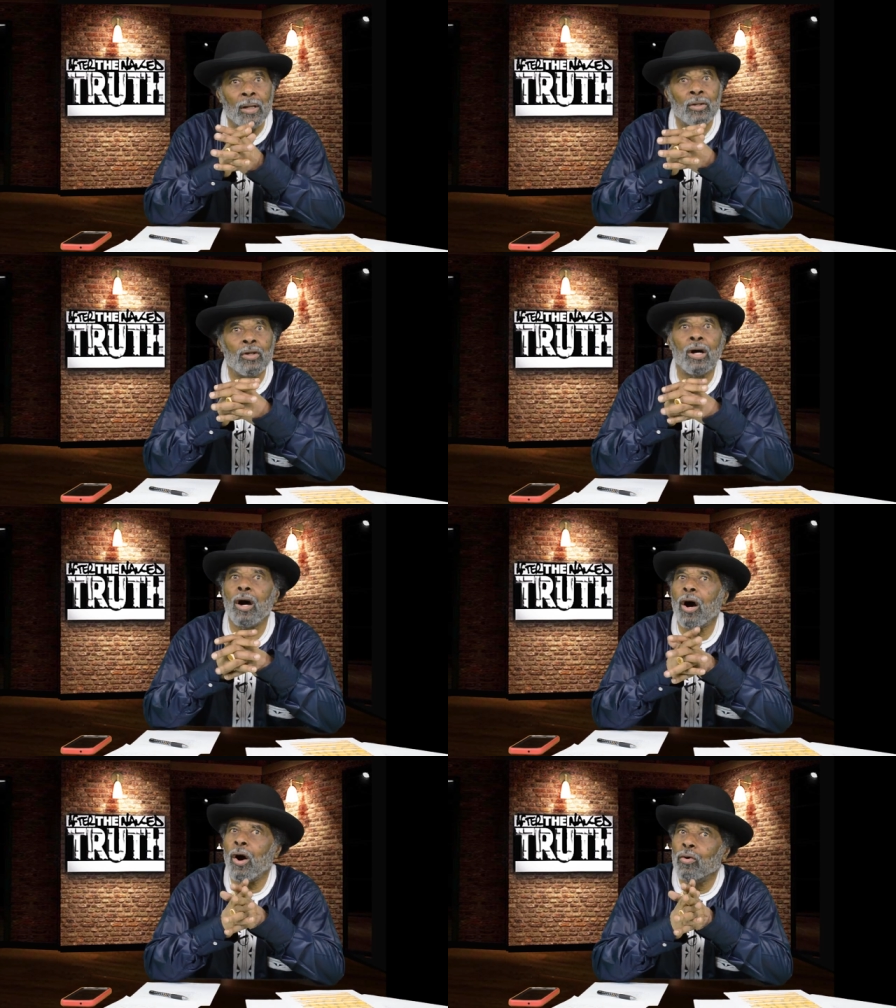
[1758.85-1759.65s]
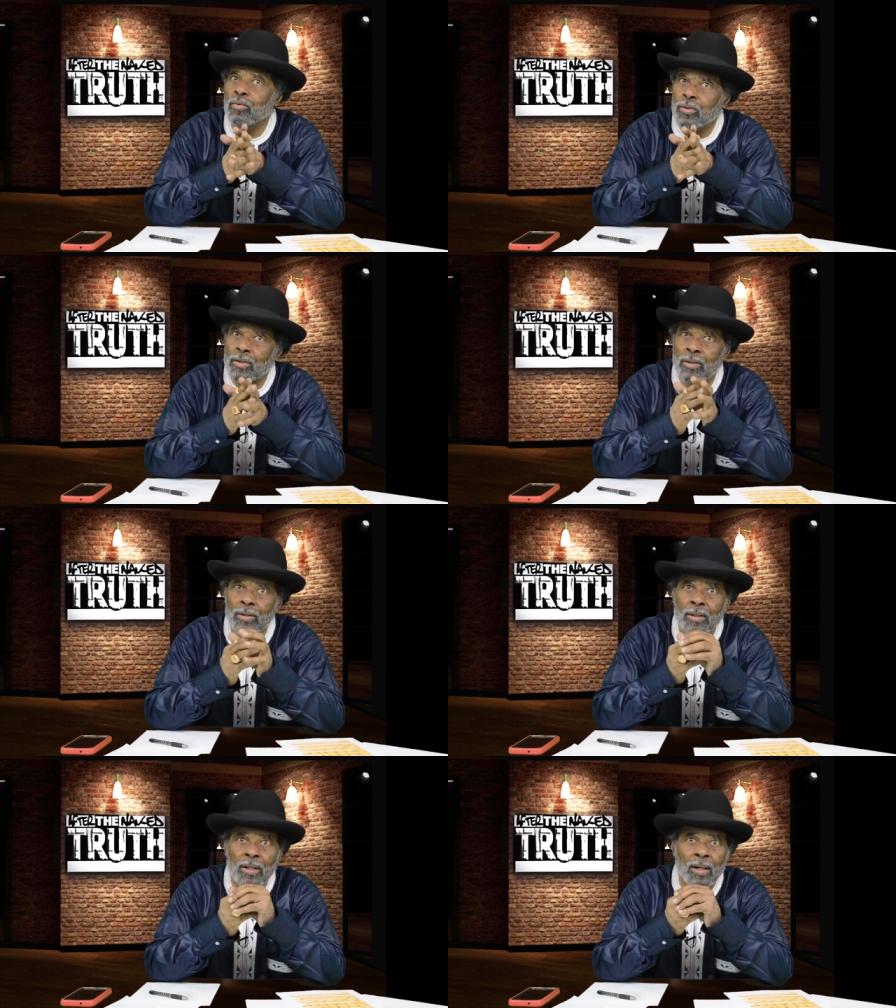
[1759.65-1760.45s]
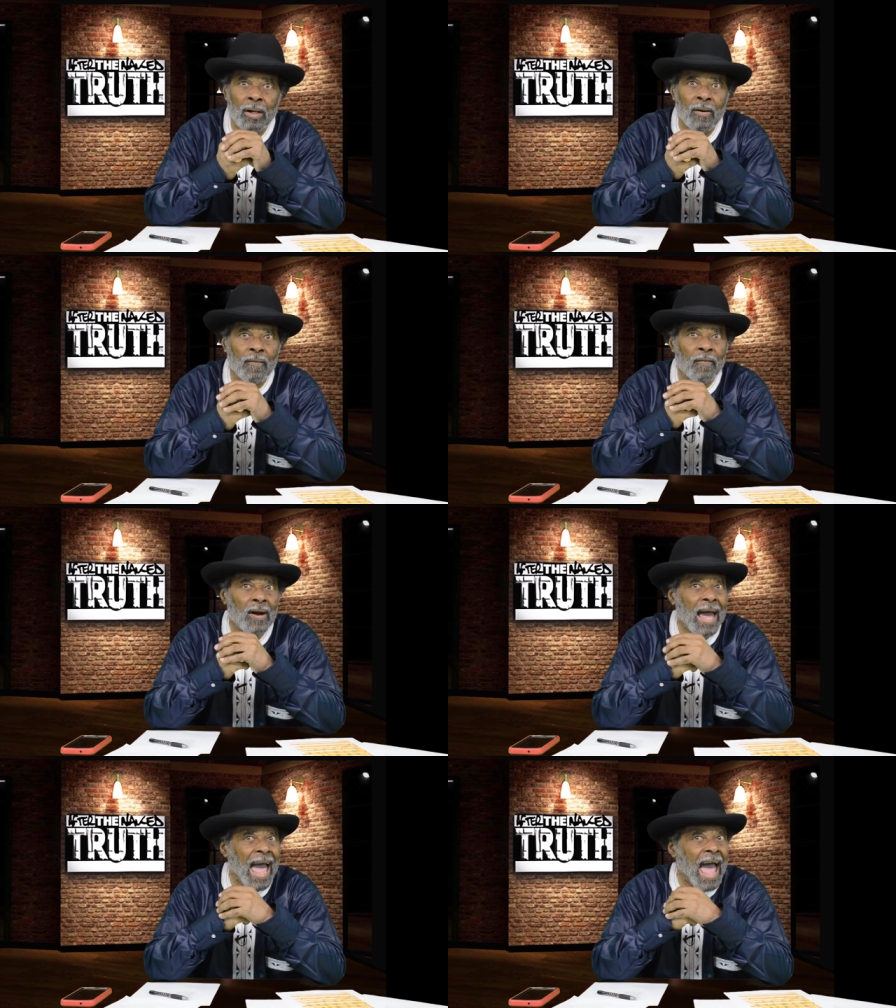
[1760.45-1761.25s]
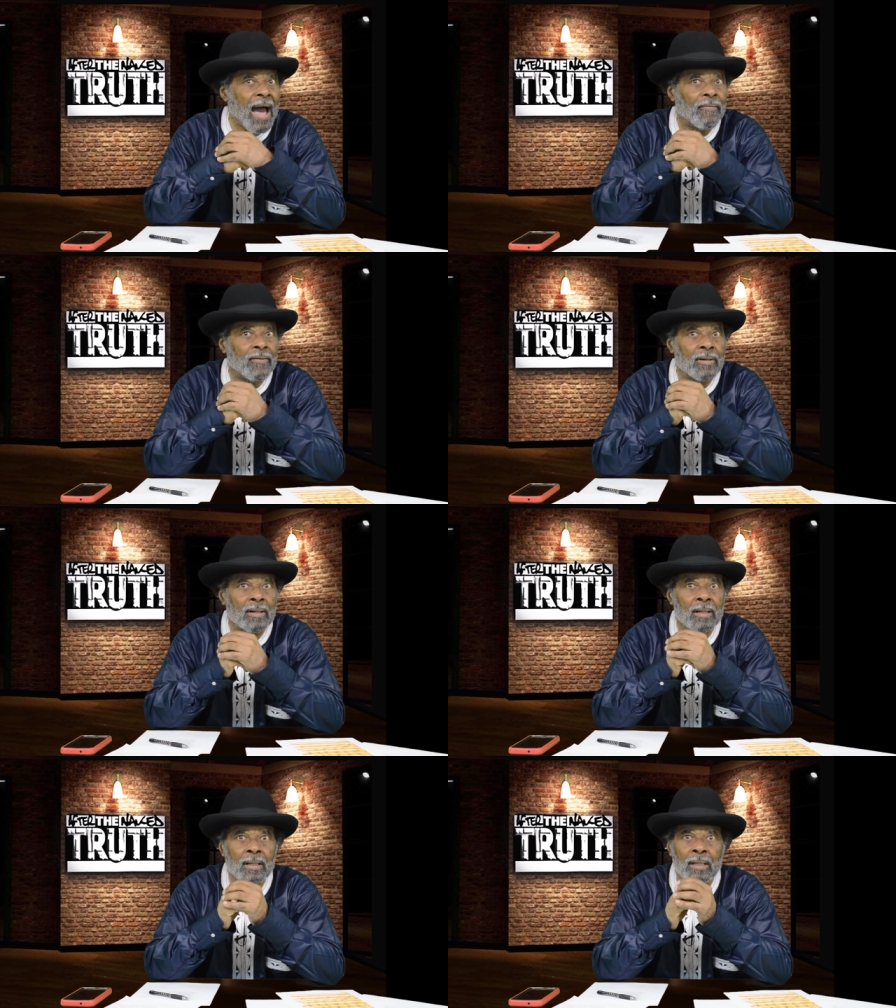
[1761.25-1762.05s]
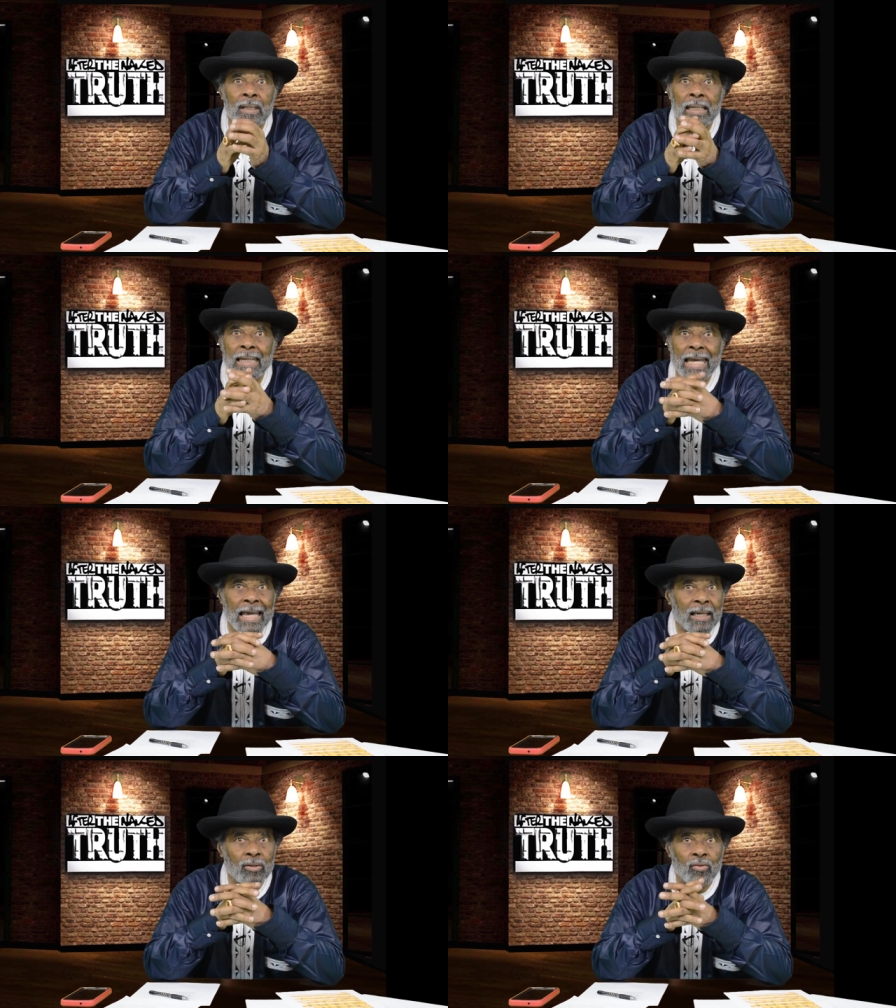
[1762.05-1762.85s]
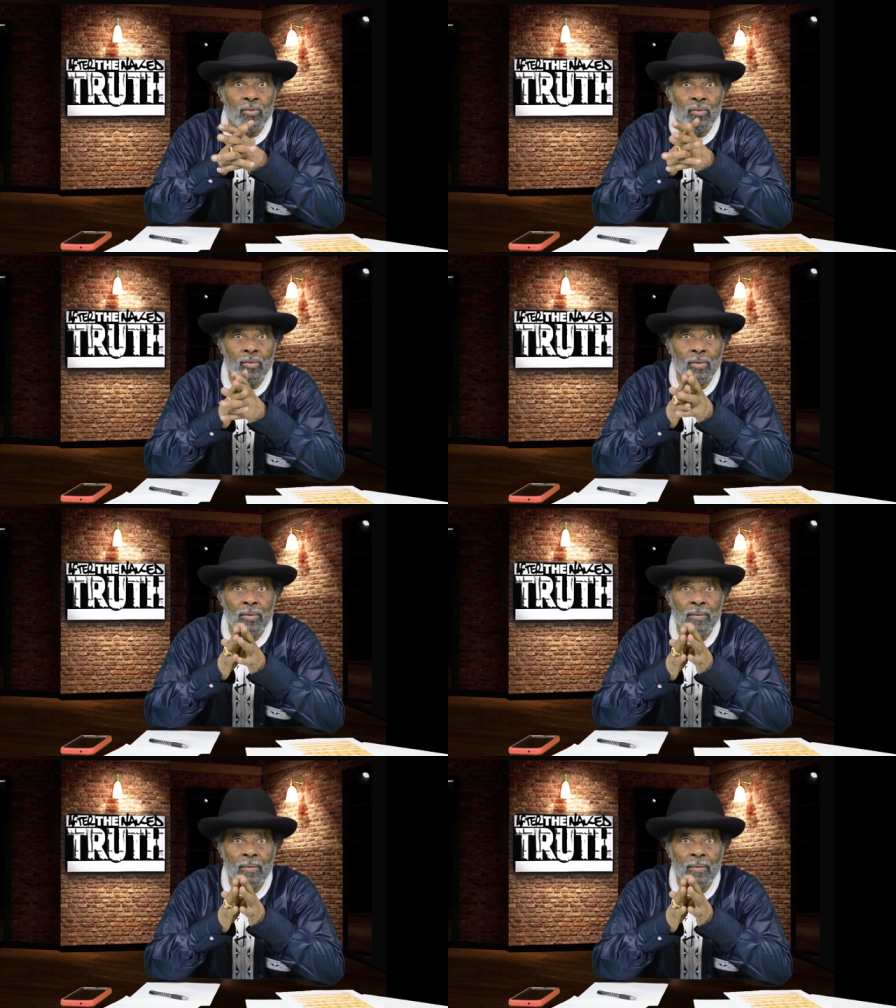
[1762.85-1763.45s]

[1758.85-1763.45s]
your host for After Naked Truth,